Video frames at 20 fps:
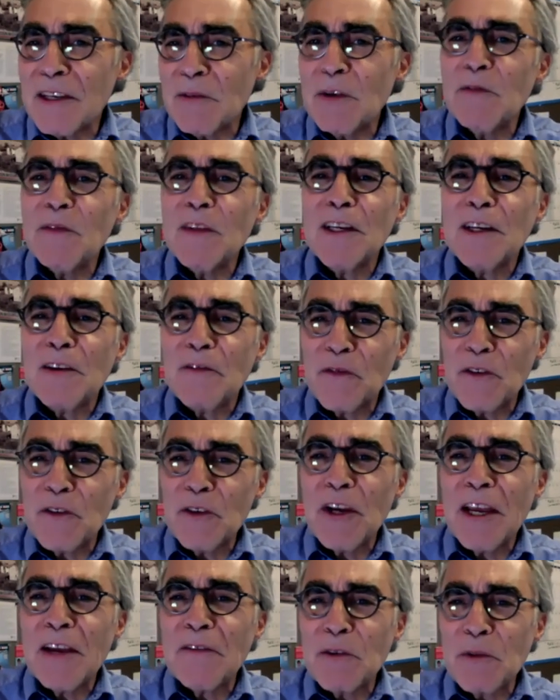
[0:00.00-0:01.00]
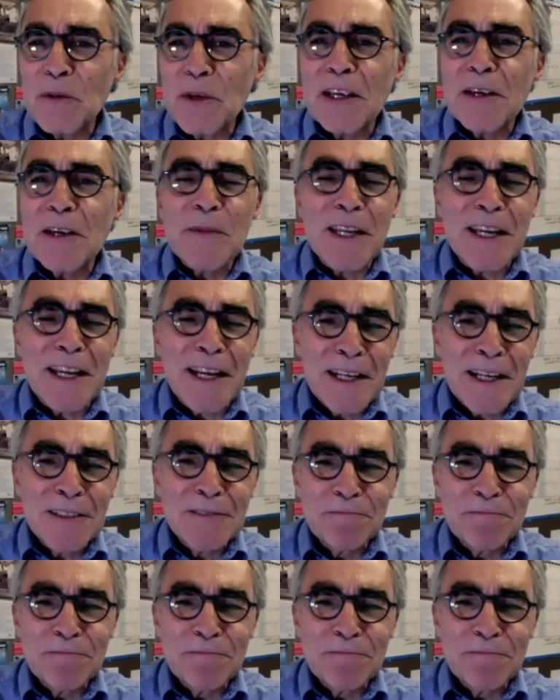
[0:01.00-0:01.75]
We've done a few, haven't we, Jimena?